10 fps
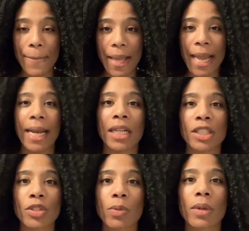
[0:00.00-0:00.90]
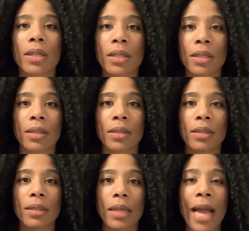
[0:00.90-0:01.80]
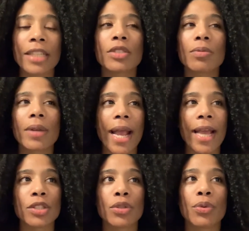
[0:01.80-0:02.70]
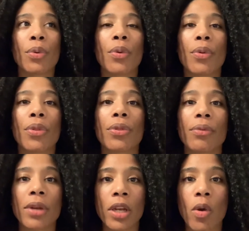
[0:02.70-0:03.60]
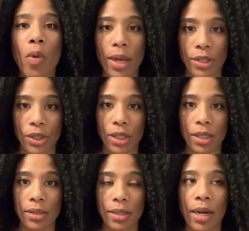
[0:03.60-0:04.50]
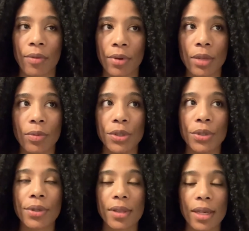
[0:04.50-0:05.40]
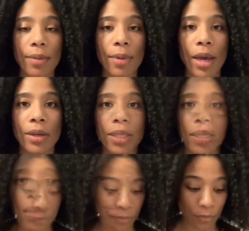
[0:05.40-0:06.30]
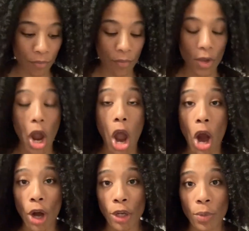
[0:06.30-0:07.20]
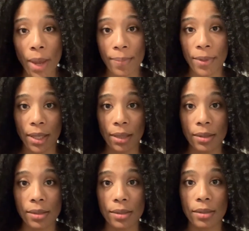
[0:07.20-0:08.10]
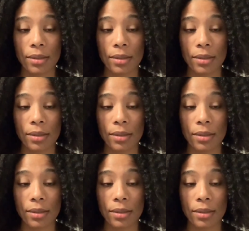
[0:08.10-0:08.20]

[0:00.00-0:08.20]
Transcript: And I just want to ask you 3 questions, and I really want you to think about it. Are you at peace?